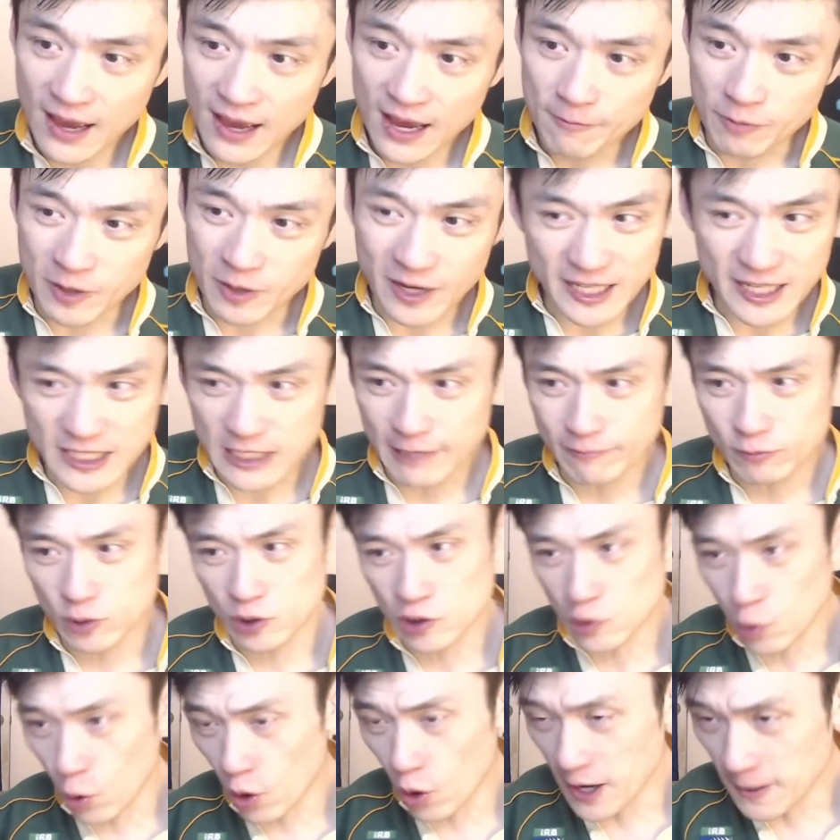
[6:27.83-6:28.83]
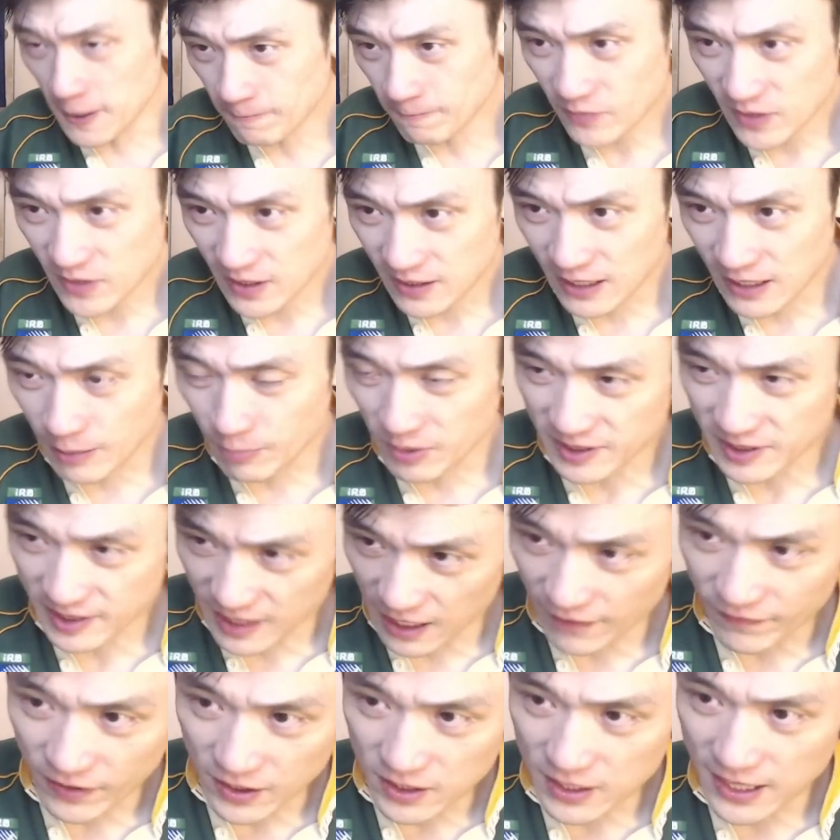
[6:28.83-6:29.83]
Peter Sepp du Toit, number
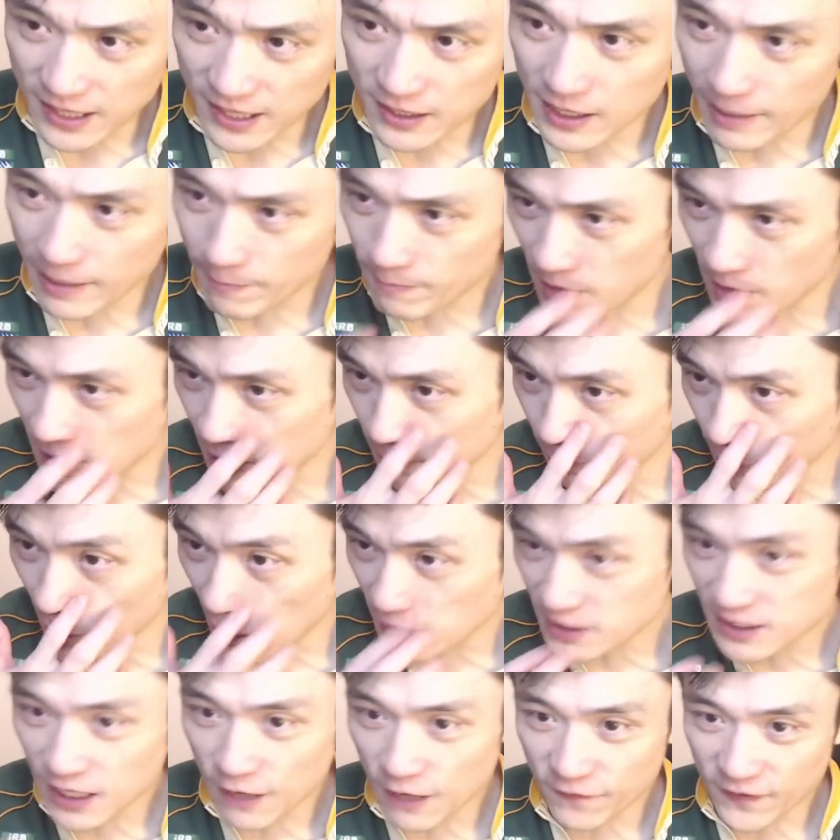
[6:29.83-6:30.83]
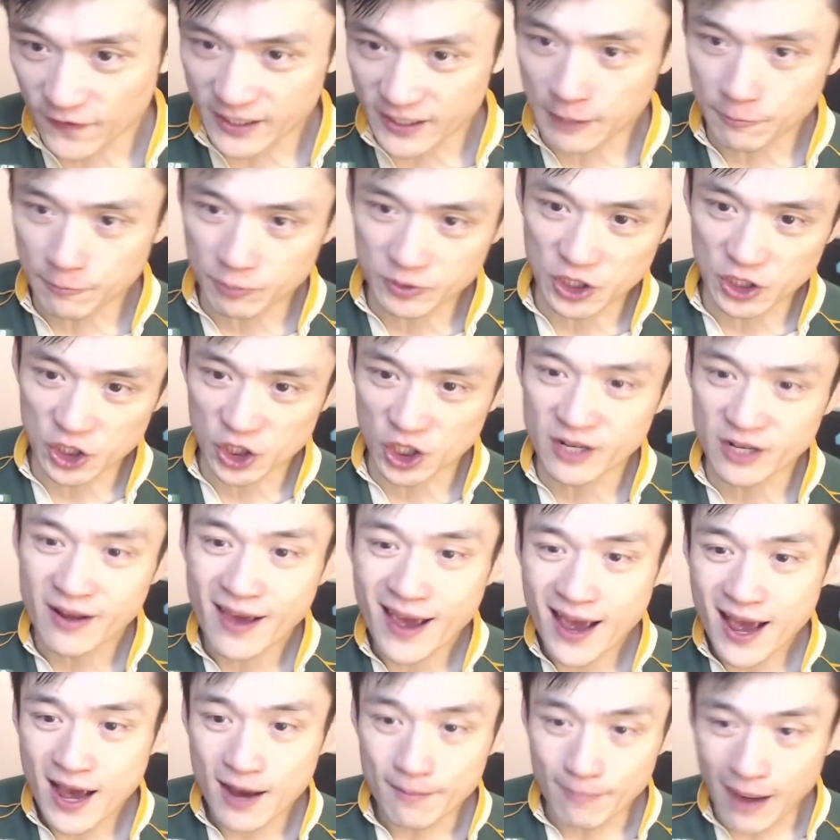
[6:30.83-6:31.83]
7 in the blindside flanker position.
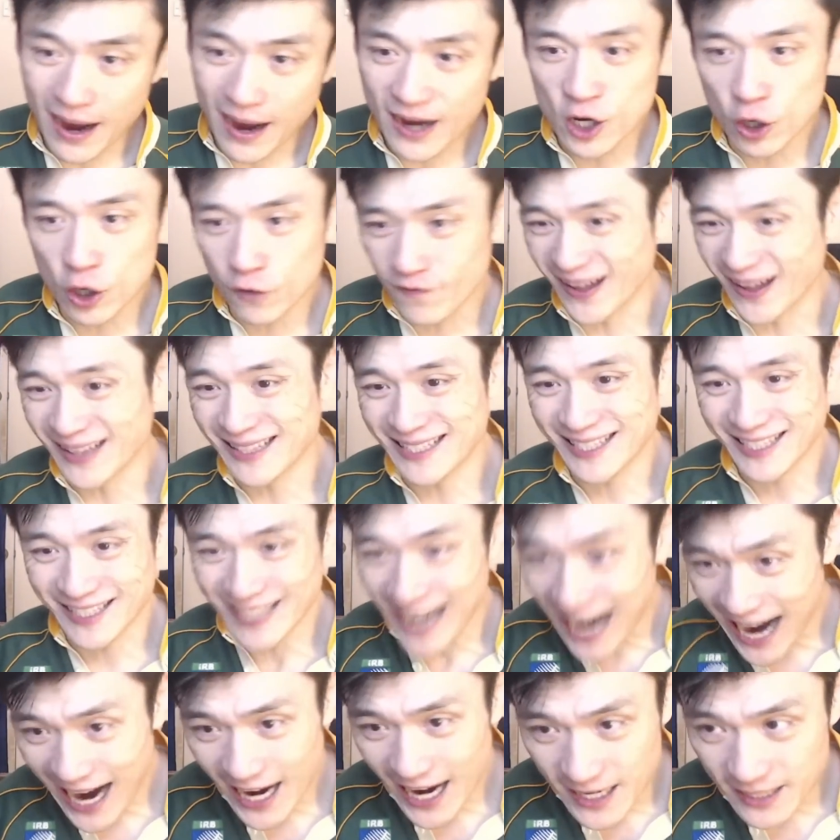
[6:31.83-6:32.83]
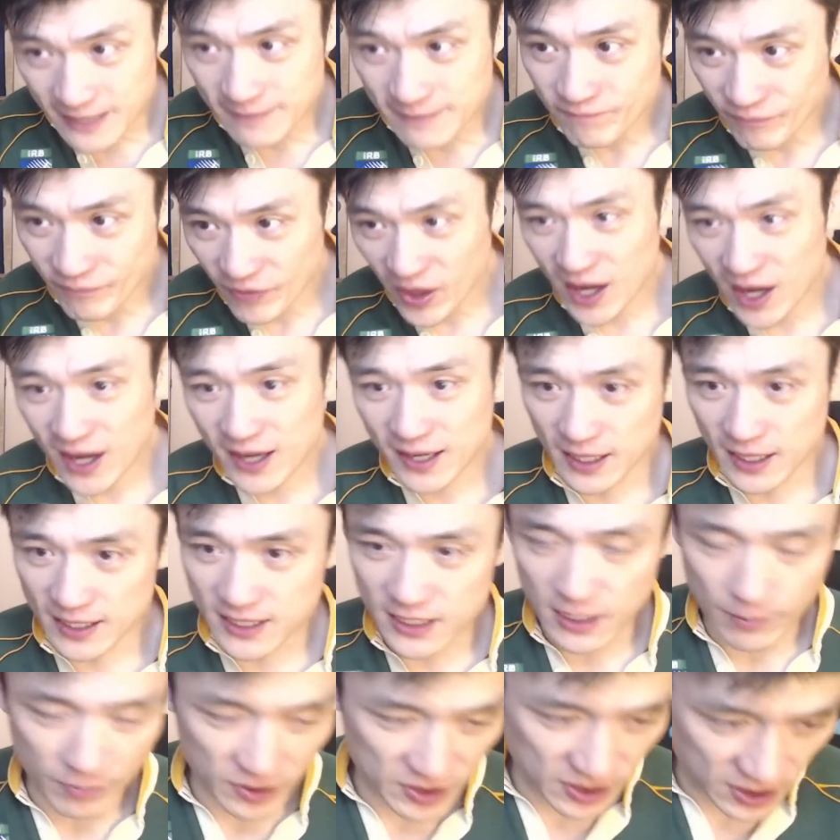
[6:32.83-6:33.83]
Marco van Staden gets
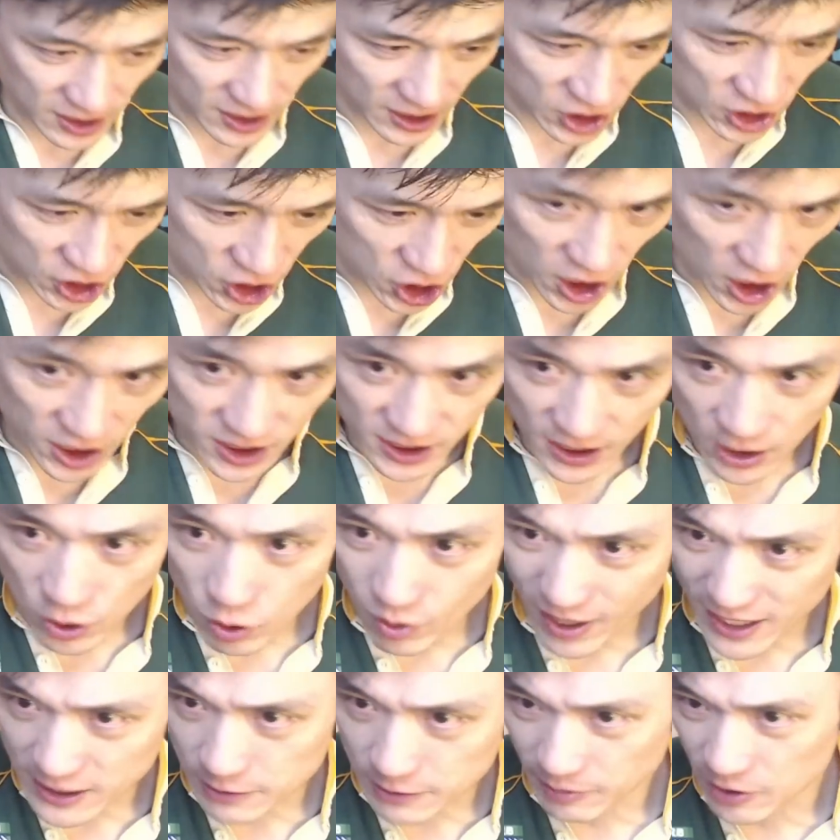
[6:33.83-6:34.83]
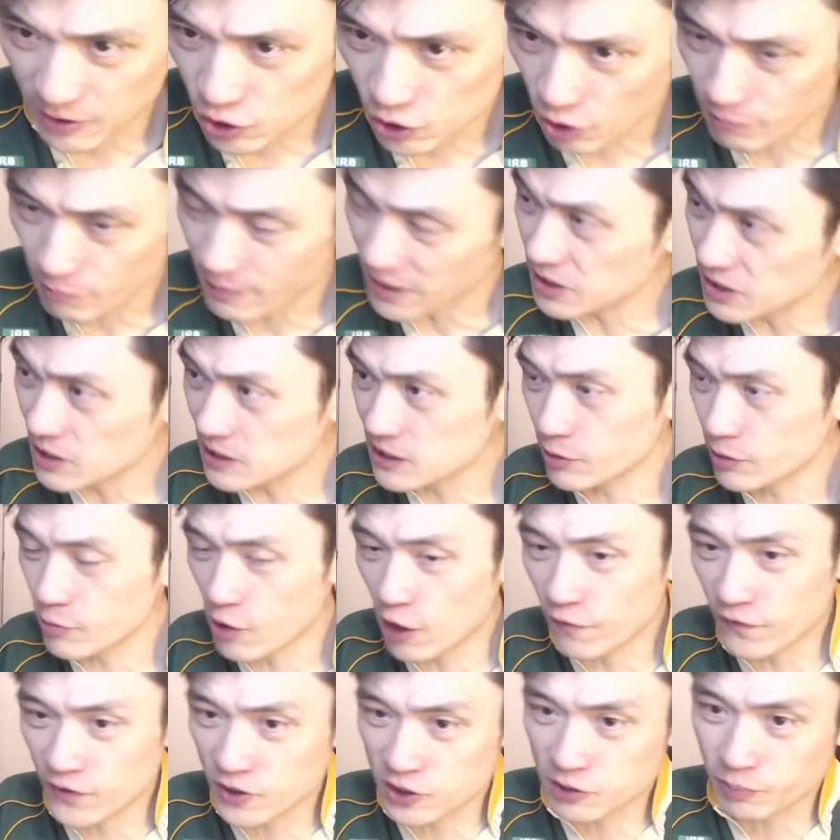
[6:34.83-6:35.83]
number 6 jersey, who has been tremendously
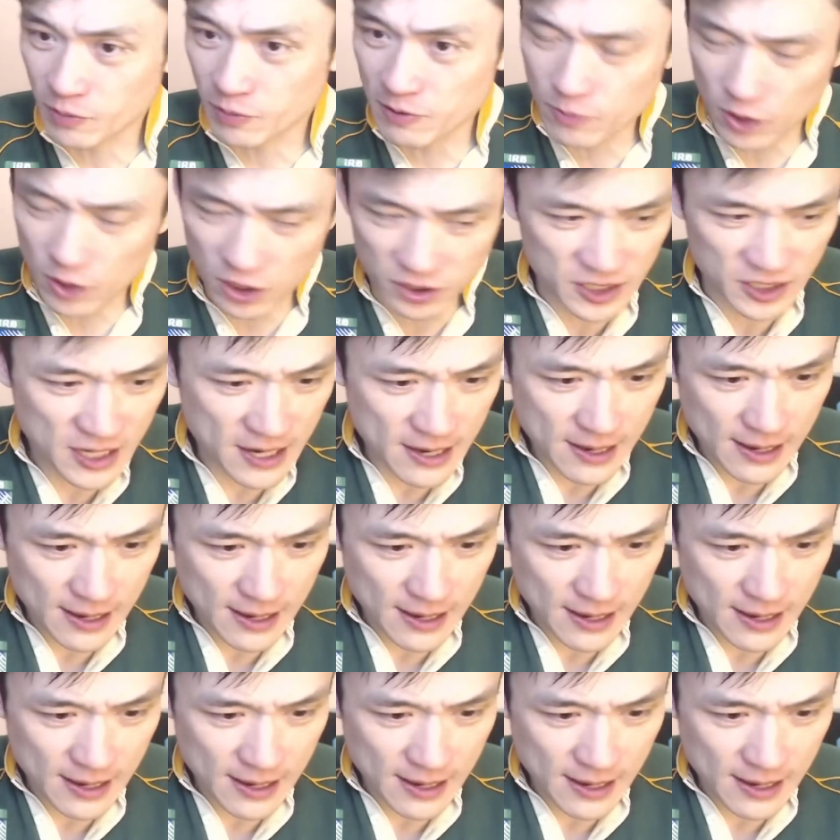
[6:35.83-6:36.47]
well for the Springboks